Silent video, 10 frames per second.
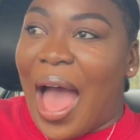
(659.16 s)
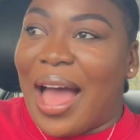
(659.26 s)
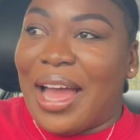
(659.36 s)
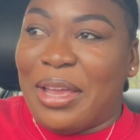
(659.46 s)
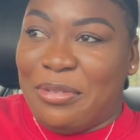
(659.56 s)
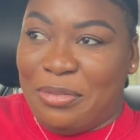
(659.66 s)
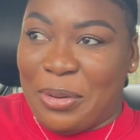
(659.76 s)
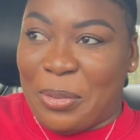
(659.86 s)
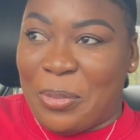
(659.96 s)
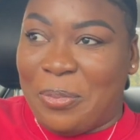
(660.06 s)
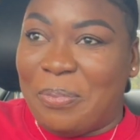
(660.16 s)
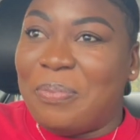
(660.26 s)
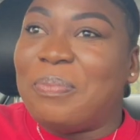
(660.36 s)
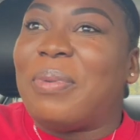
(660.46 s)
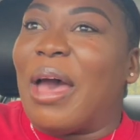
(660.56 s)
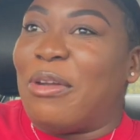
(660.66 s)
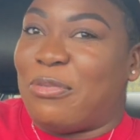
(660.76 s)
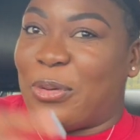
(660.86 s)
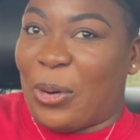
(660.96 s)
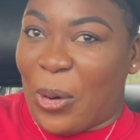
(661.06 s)
I feel bad
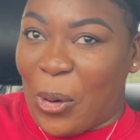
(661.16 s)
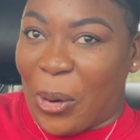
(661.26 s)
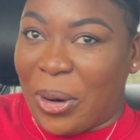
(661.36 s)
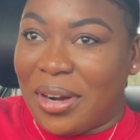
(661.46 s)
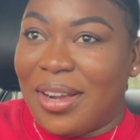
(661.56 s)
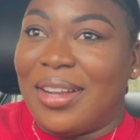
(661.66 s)
for her